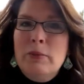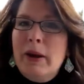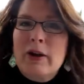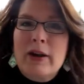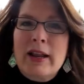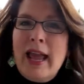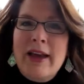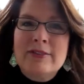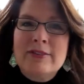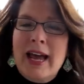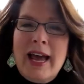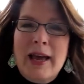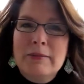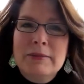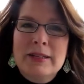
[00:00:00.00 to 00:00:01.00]
barely have
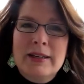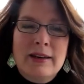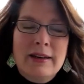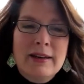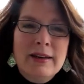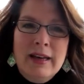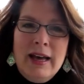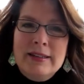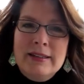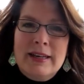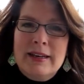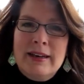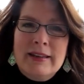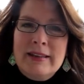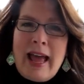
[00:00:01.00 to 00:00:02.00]
time to
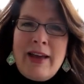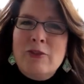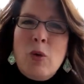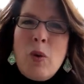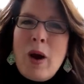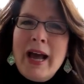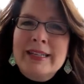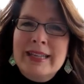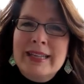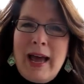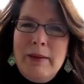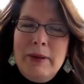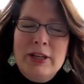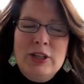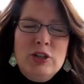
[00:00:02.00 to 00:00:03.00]
have quiet
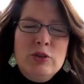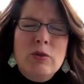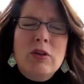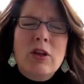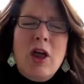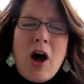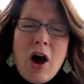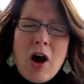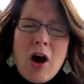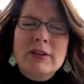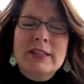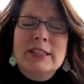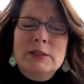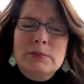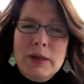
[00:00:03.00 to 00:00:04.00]
time, and you
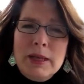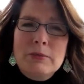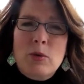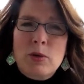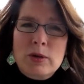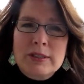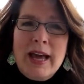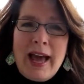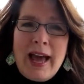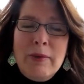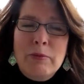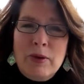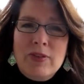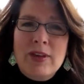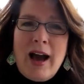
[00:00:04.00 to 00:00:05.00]
long to spend more
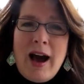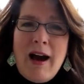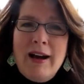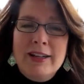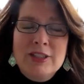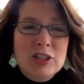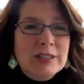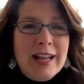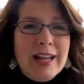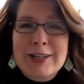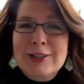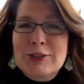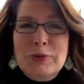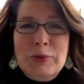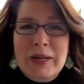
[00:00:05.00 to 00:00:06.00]
time with God, just
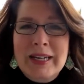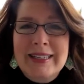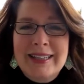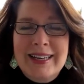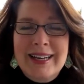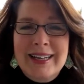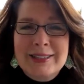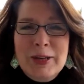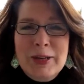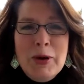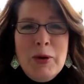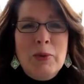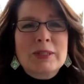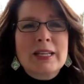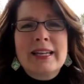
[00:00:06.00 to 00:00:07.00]
like Cherie does.
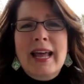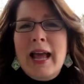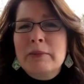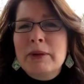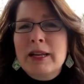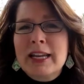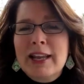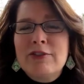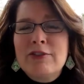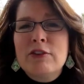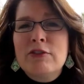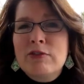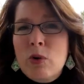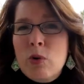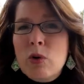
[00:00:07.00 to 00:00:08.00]
Well, today I'm going to give
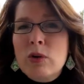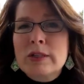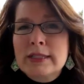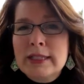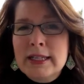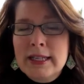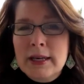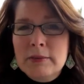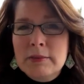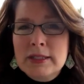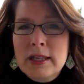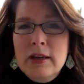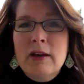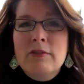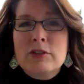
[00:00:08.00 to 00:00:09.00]
you 4
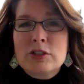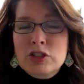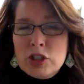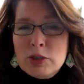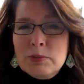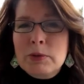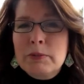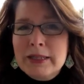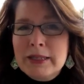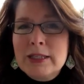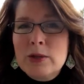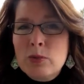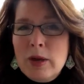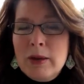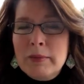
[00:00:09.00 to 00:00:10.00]
tips for super
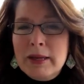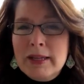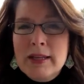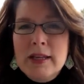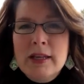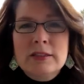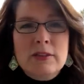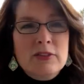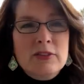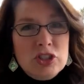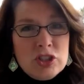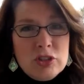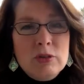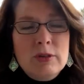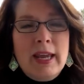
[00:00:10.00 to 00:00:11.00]
busy women so
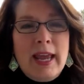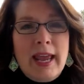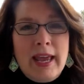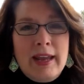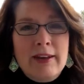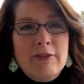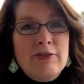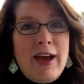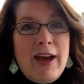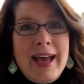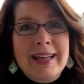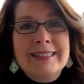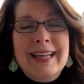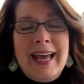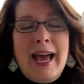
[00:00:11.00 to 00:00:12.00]
that you can
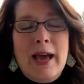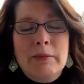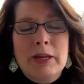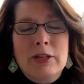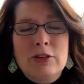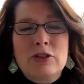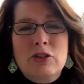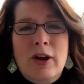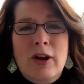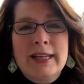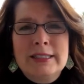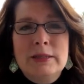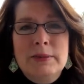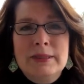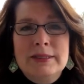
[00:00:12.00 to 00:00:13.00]
find time in your
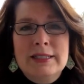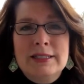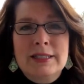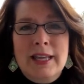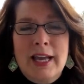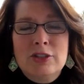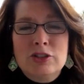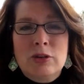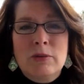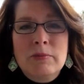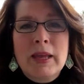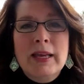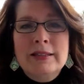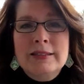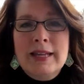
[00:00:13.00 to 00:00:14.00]
crazy busy schedule
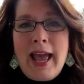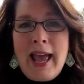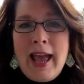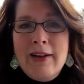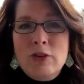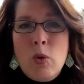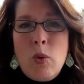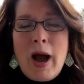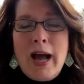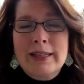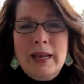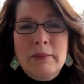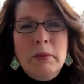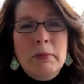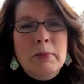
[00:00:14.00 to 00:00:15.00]
to have a
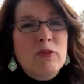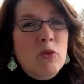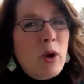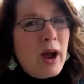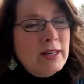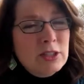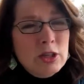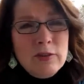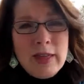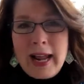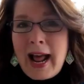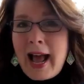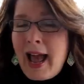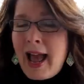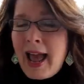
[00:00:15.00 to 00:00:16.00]
quiet time. But before I do
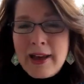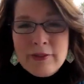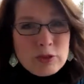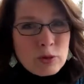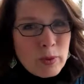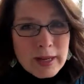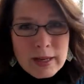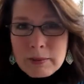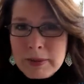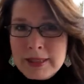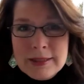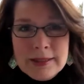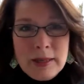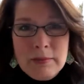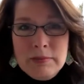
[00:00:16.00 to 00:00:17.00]
that, I have to
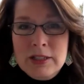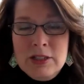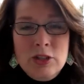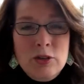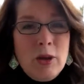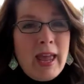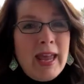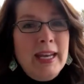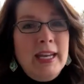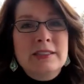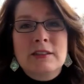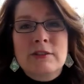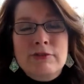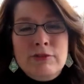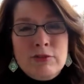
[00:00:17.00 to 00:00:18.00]
recommend something to you, and
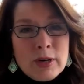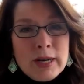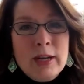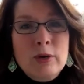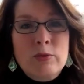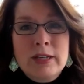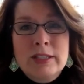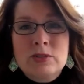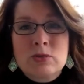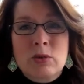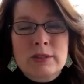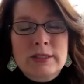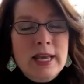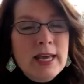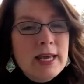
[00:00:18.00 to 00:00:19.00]
it's a free
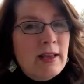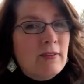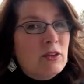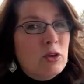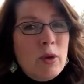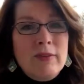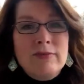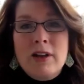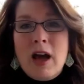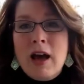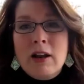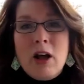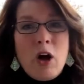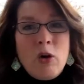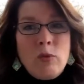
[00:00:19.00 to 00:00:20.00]
resource. If you have
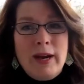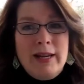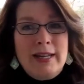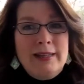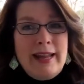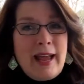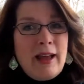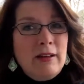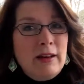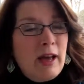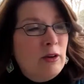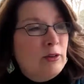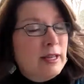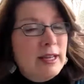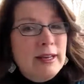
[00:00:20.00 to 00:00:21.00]
not already
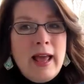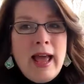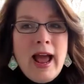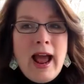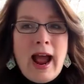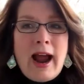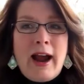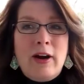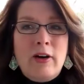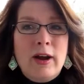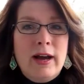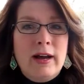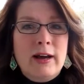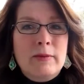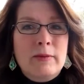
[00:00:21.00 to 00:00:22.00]
downloaded
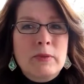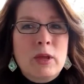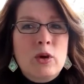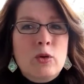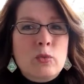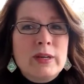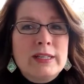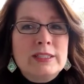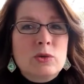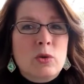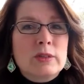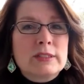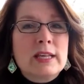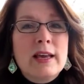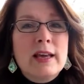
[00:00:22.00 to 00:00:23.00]
our
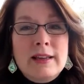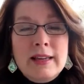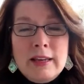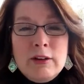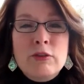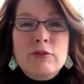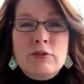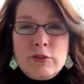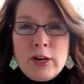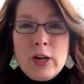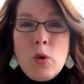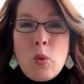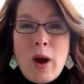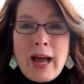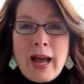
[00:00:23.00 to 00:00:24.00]
resource,
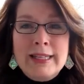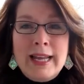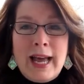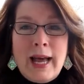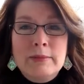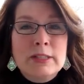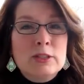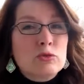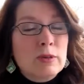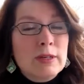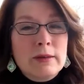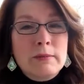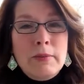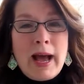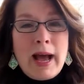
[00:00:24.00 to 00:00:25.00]
Guilt-Free Quiet Times, it's
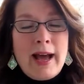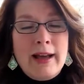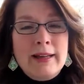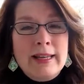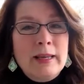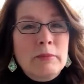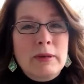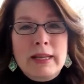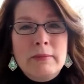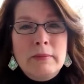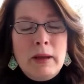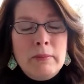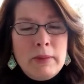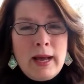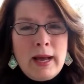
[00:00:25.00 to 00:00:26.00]
written by Emily